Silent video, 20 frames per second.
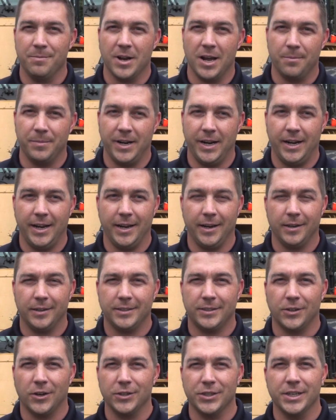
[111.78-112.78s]
I'm nominating
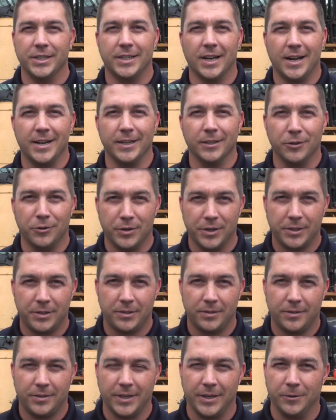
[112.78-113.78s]
Sergeant Donnie Lewis,
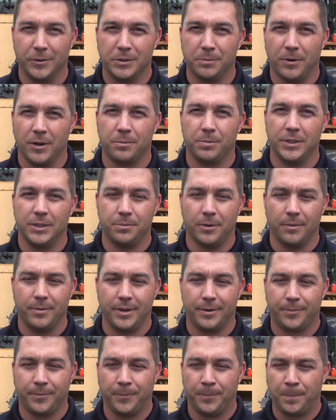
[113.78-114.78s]
St. Louis Park Police
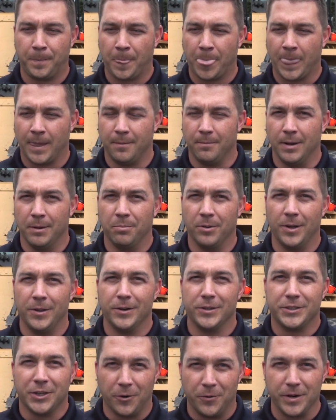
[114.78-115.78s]
Department, my
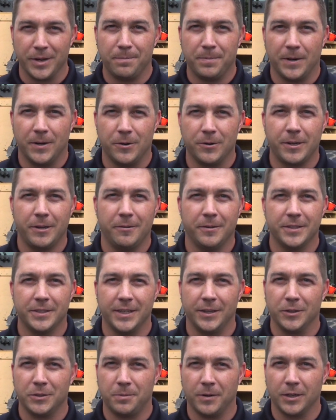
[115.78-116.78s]
brother Tony Pahokee with the
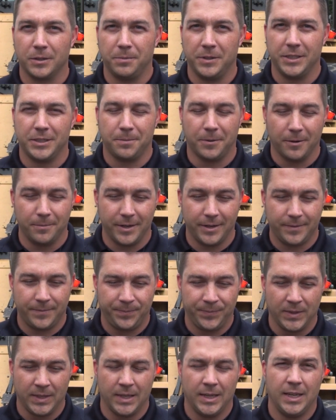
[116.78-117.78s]
St. Louis Park Police Department,
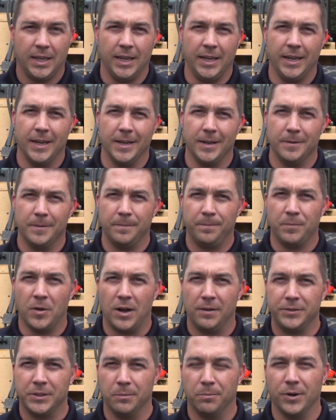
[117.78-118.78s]
and
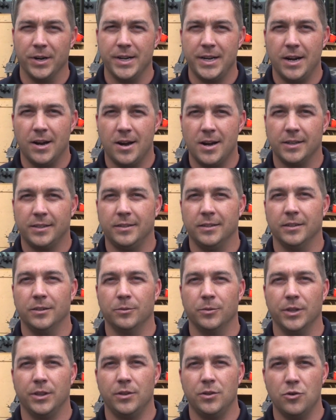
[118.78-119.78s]
Officer Brittany
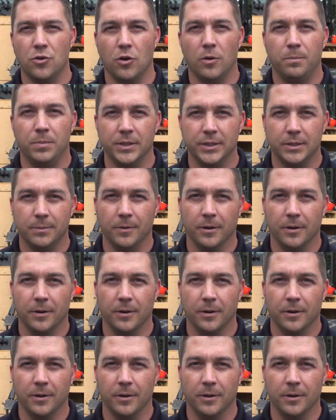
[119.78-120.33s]
Austin with New Hope Police